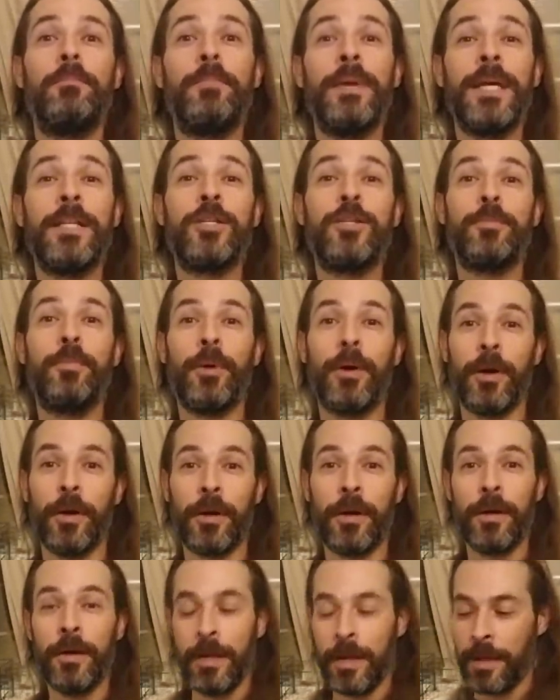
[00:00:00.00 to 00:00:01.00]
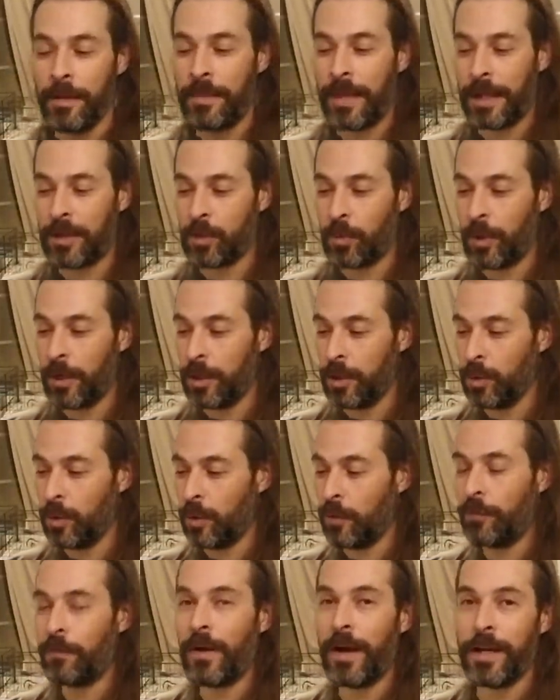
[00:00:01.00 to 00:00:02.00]
Pittsburgh, that's where you
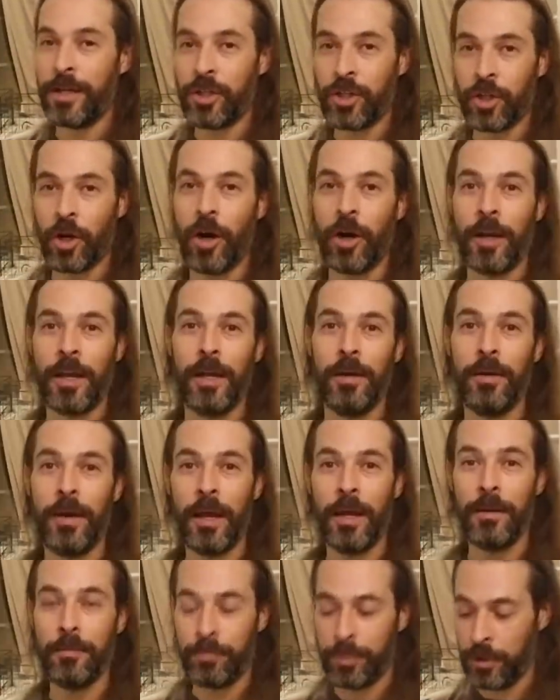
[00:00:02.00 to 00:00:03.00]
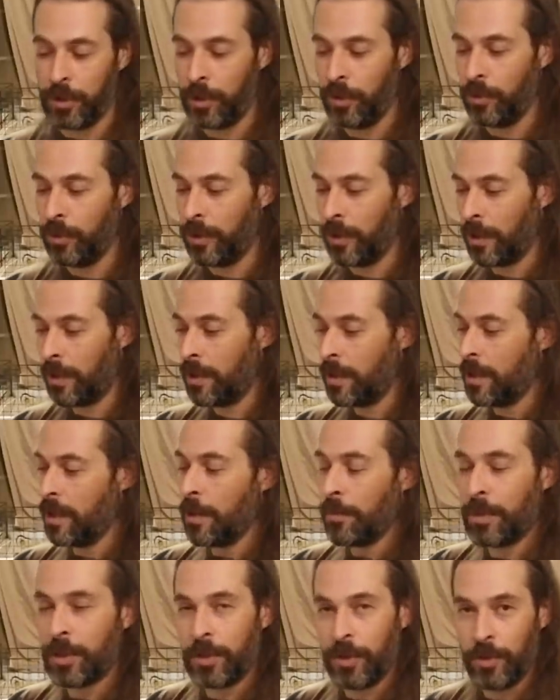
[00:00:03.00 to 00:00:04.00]
will find Shark and Petunia.
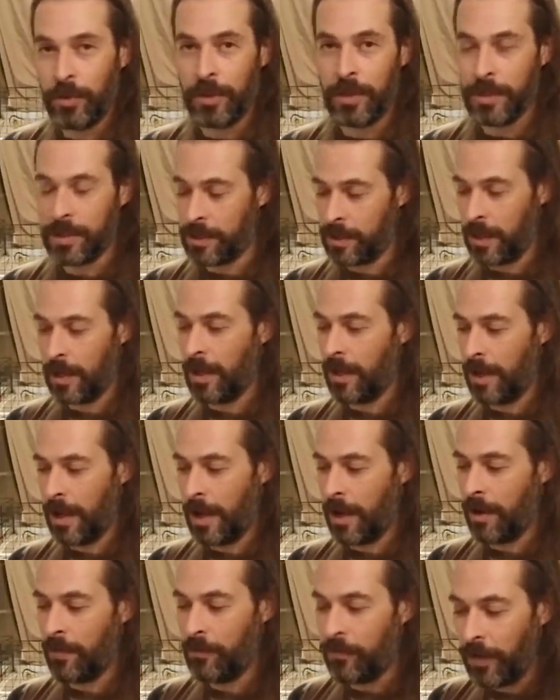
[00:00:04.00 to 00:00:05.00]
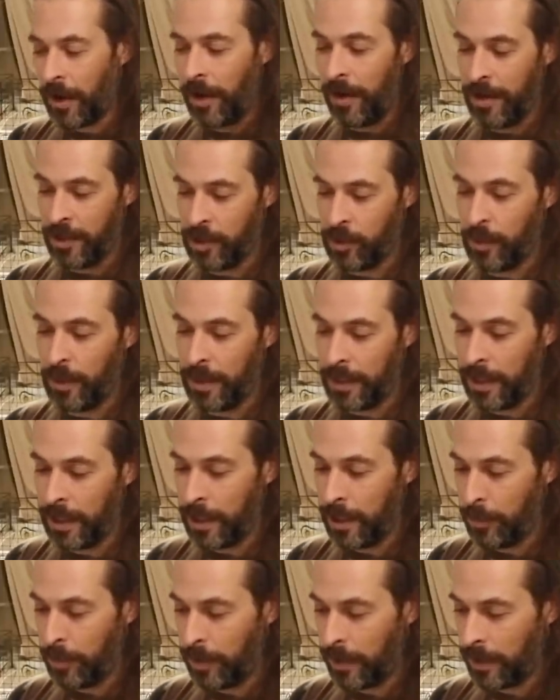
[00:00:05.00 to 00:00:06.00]
Petunia's a very sweet
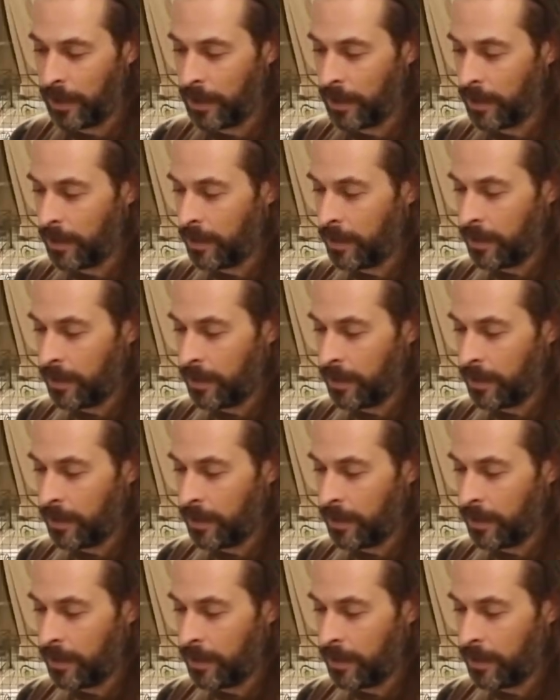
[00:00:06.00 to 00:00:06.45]
guinea pig.